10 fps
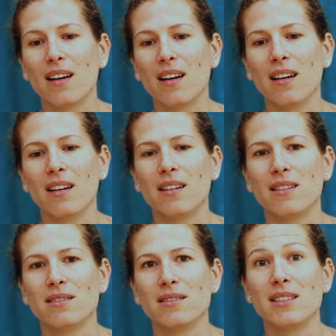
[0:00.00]

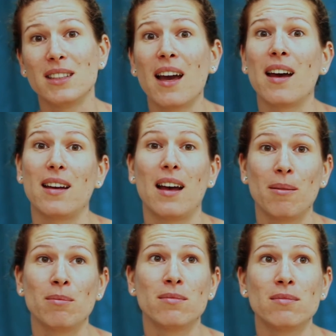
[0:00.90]
uh, yeah,
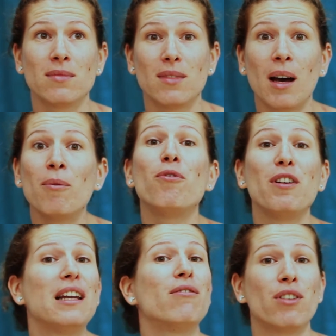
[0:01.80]
I'm I'm
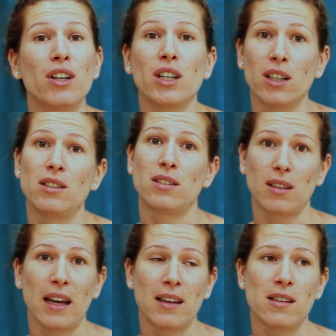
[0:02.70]
feeling very good,
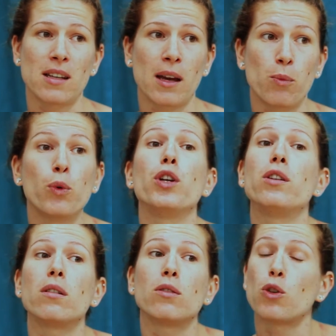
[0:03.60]
and I would
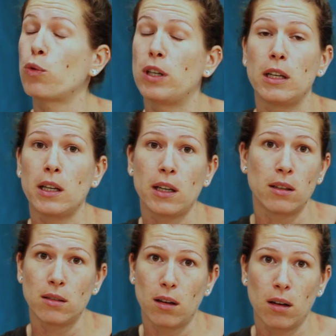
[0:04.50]
totally
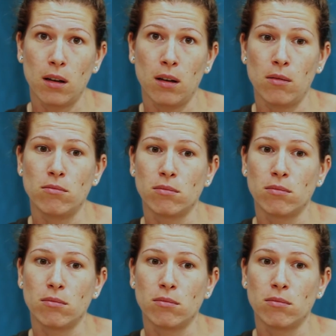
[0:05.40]
uh,